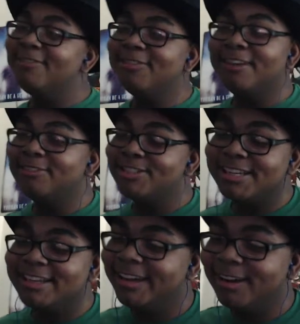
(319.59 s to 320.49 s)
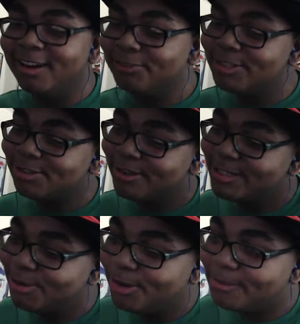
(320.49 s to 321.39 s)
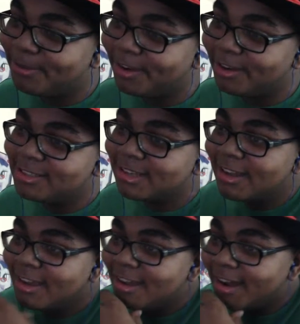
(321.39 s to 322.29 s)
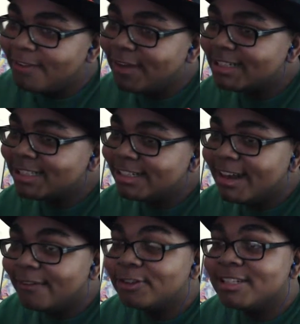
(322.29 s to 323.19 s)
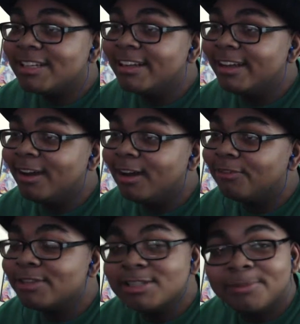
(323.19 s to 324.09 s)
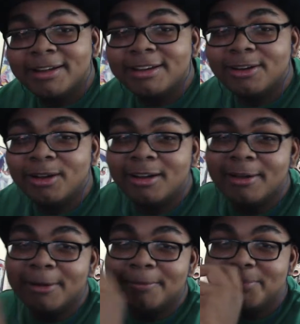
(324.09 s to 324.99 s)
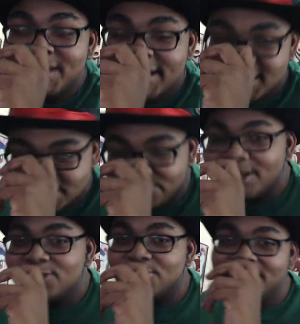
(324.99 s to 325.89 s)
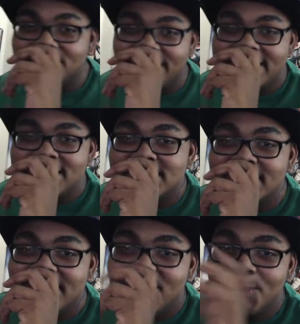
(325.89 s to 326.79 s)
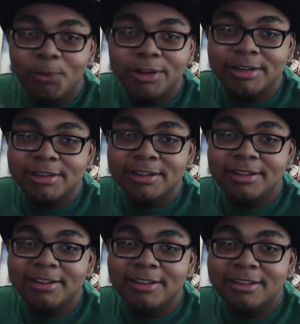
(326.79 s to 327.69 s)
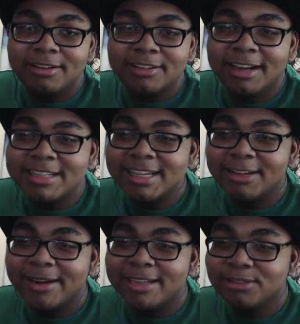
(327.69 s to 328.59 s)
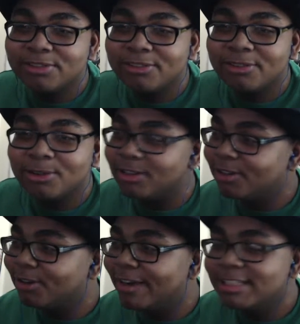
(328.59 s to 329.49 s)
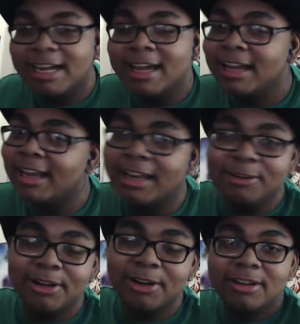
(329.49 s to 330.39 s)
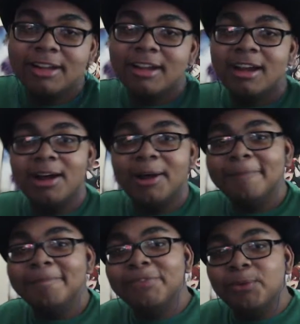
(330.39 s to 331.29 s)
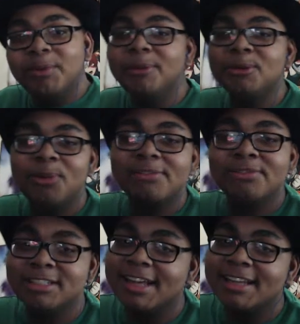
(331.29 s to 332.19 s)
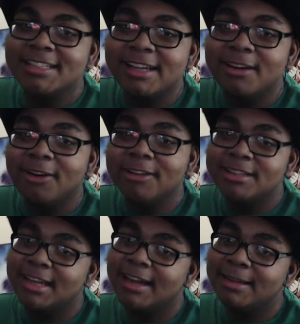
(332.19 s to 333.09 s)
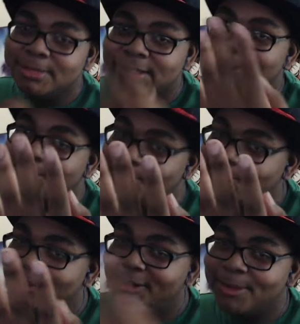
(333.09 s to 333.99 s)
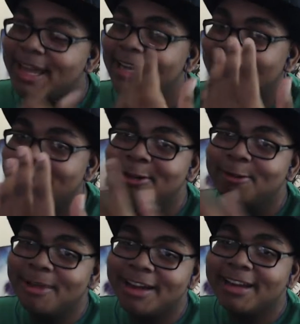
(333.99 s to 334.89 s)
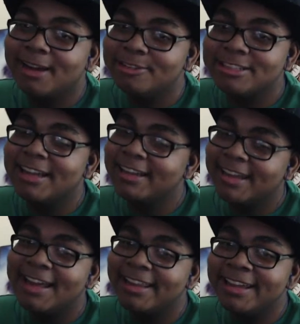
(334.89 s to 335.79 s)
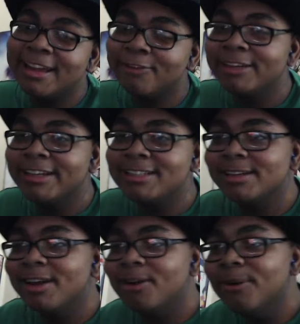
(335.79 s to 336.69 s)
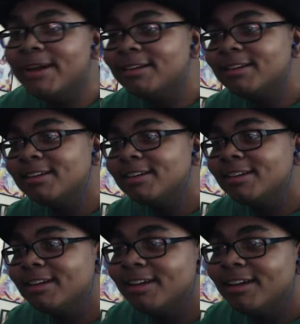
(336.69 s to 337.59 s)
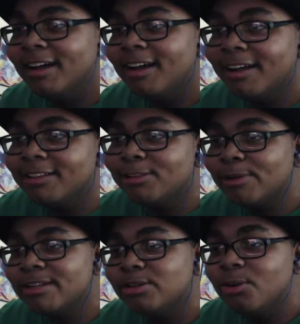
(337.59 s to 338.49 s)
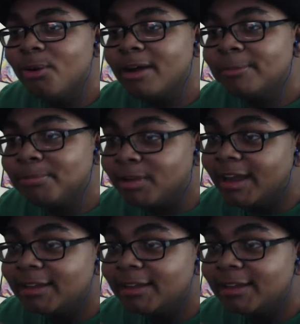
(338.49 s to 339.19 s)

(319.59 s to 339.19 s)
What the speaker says: I've never seen The Office. 3, 2, 1, pause. I've actually never seen The Office, but me and some friends from LaGrange would... Did I say Grange or LaGrange? I don't know. We would reference that scene all the time. So when that came to my mind, I was like, yeah, that definitely needs to go in. 3, 2, 1, play.